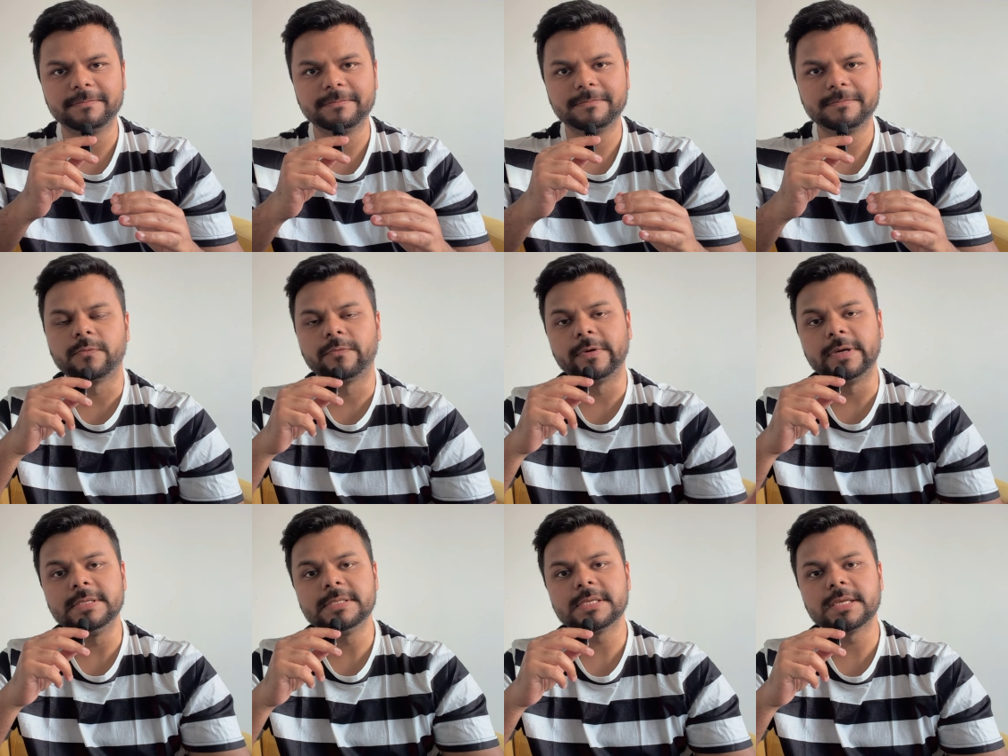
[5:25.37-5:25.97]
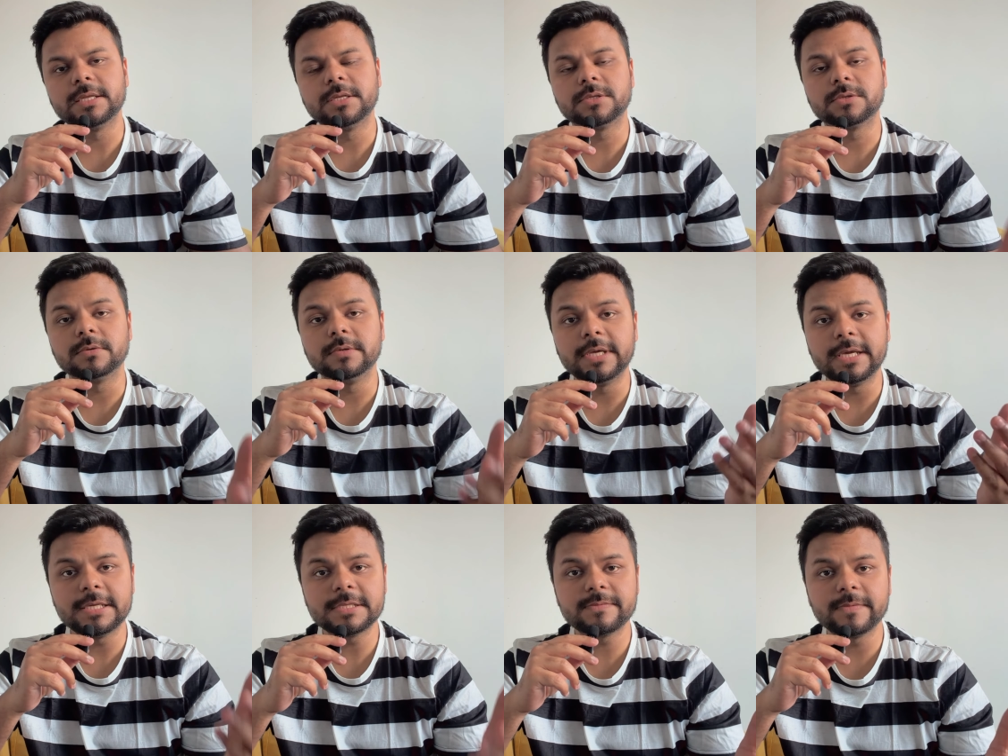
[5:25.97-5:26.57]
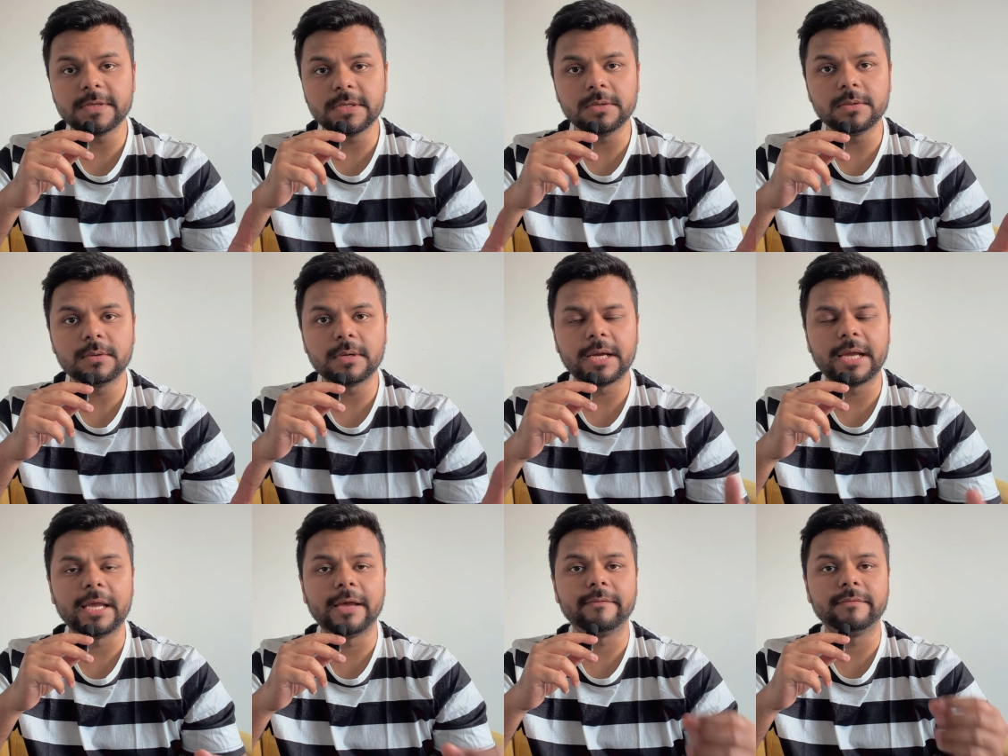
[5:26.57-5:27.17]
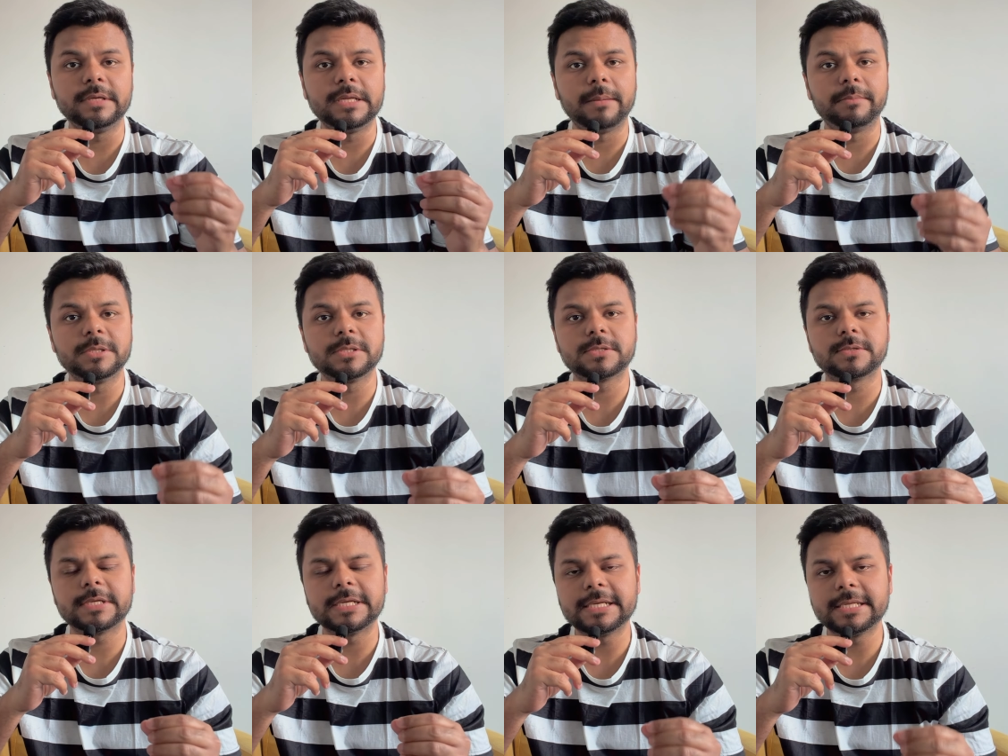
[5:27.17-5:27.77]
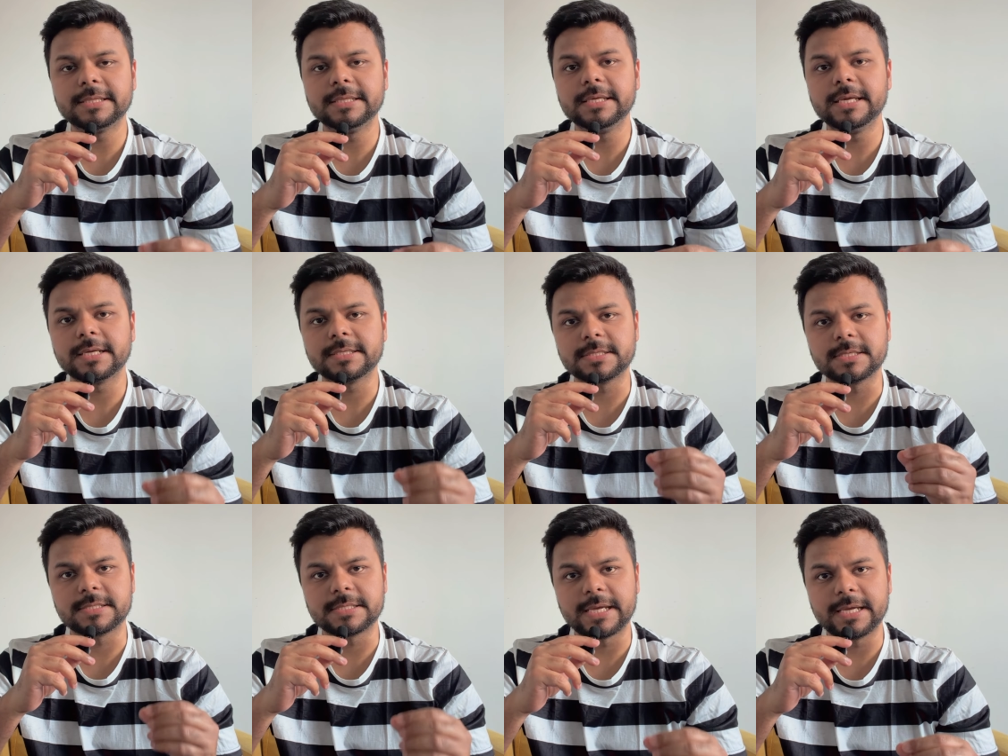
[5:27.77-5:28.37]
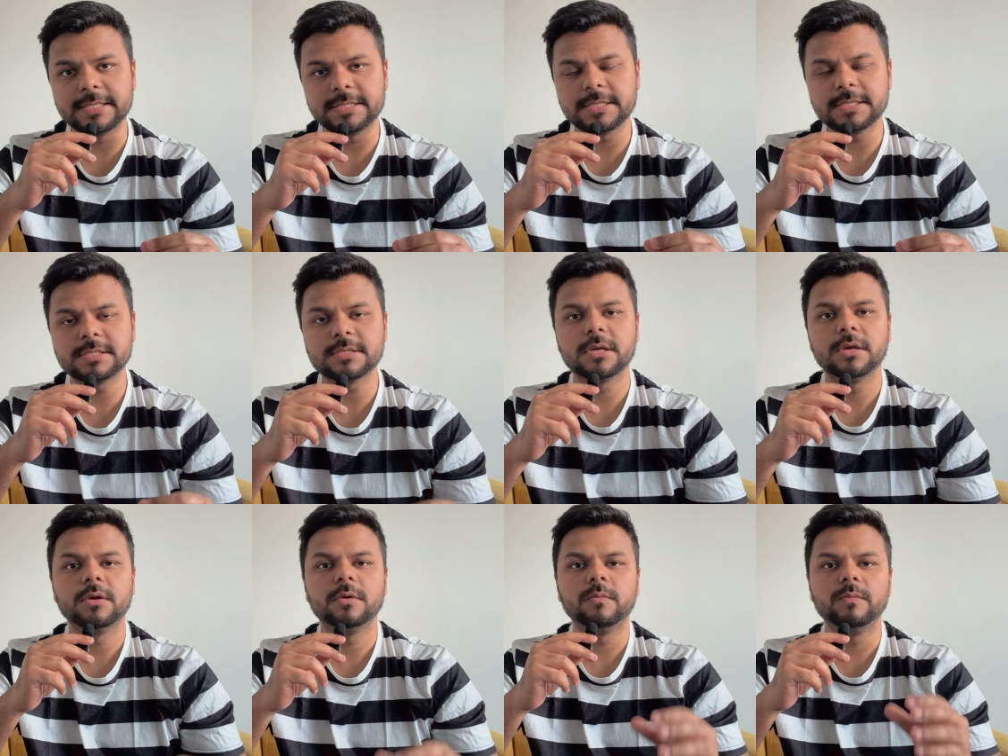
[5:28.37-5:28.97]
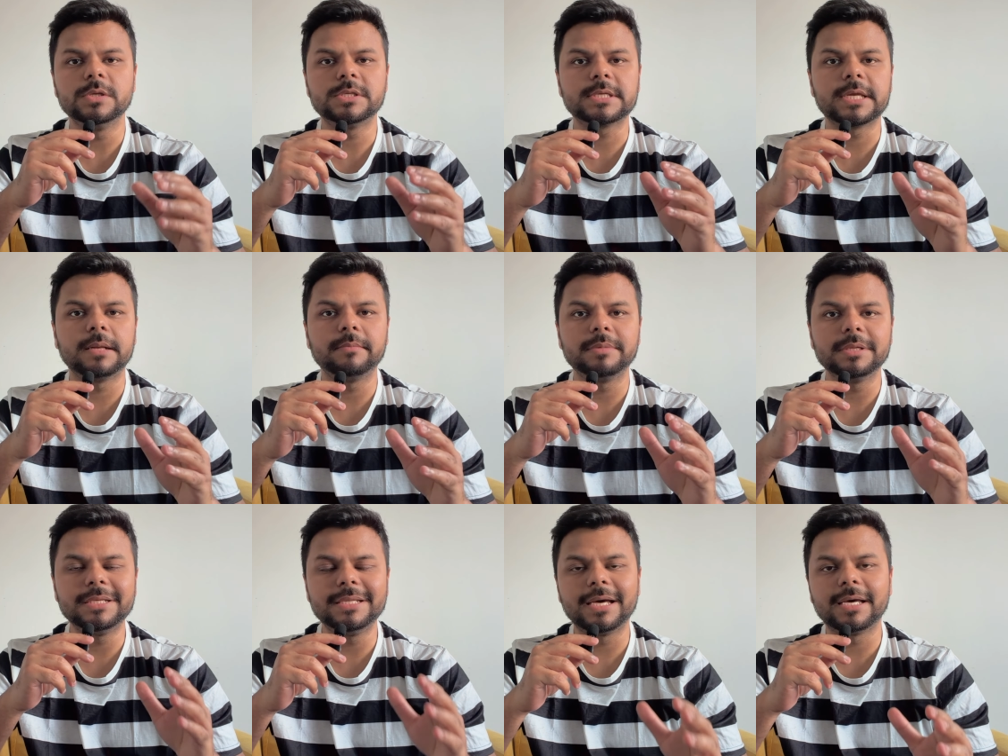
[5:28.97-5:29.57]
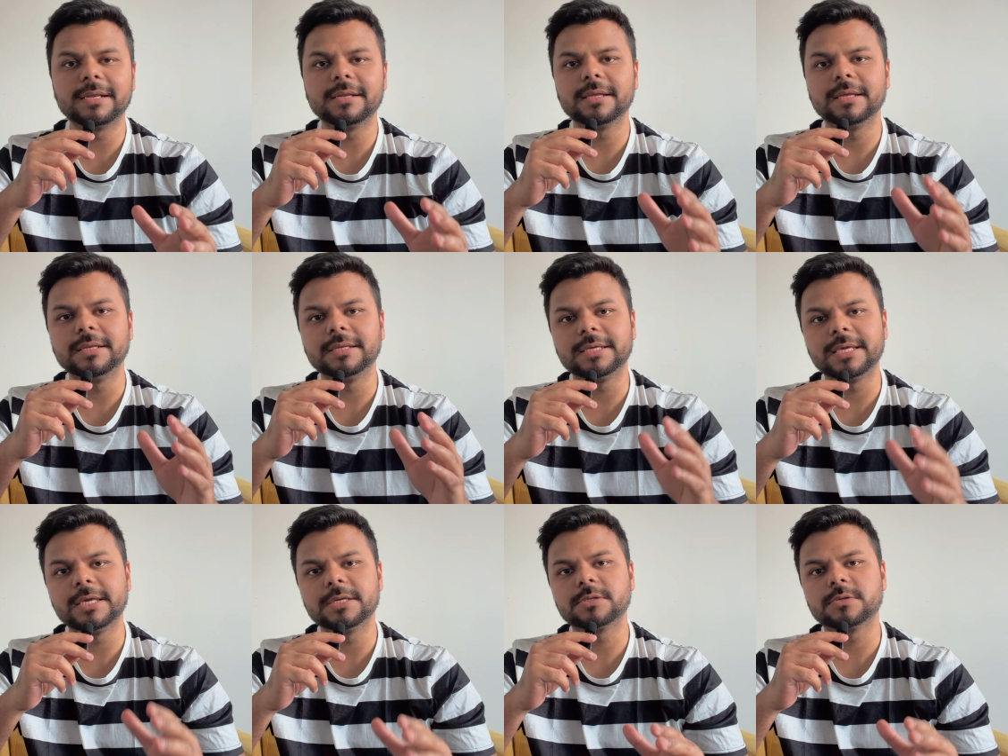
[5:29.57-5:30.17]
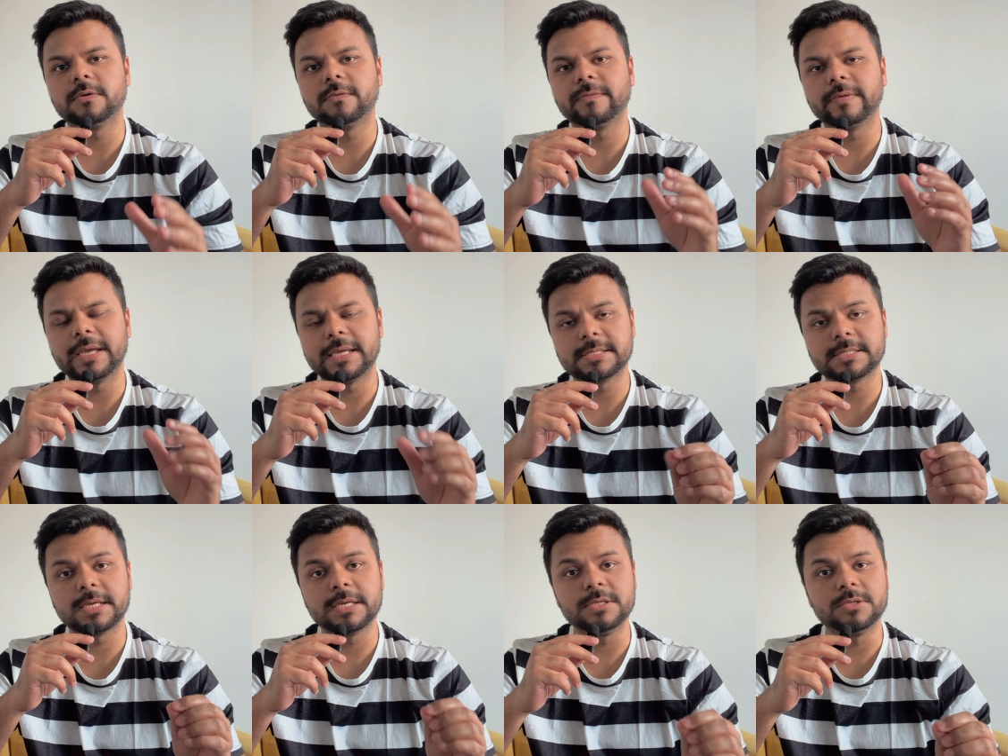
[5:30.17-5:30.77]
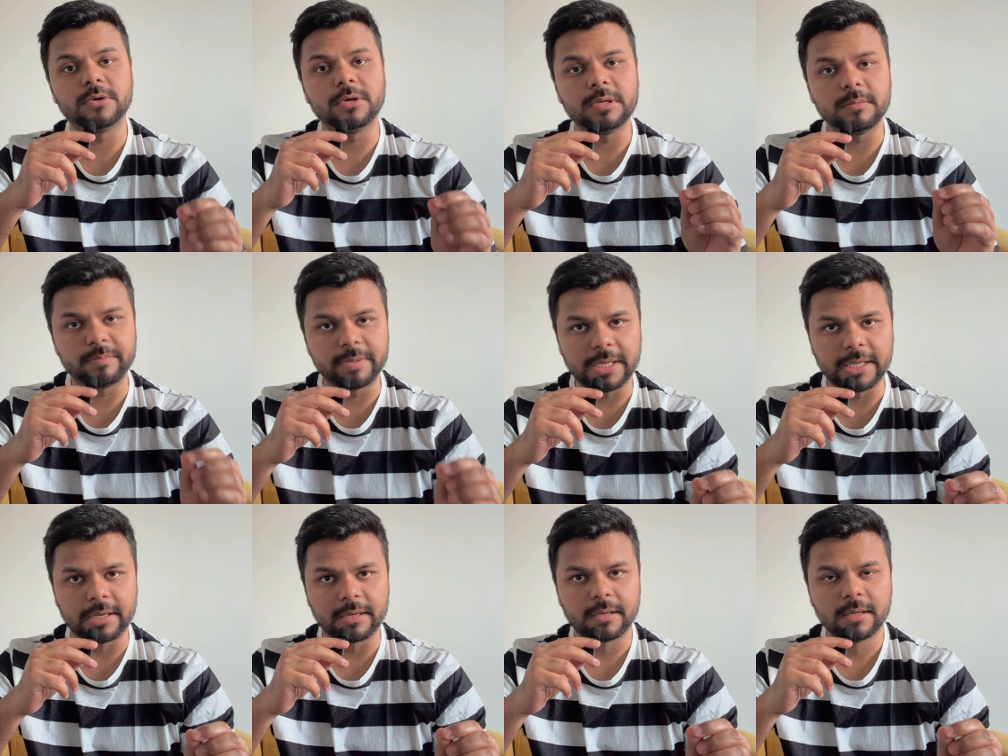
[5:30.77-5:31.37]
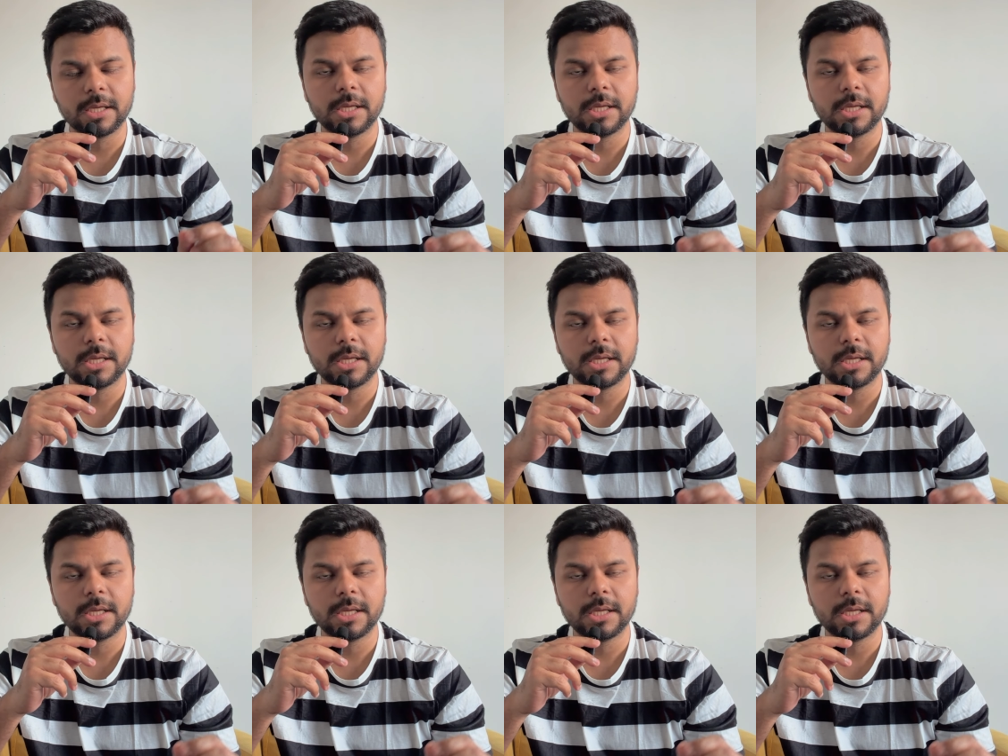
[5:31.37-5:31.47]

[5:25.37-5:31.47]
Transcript: So friends, in today's video, I have demonstrated the exercises which can be done in case of SI joint pain.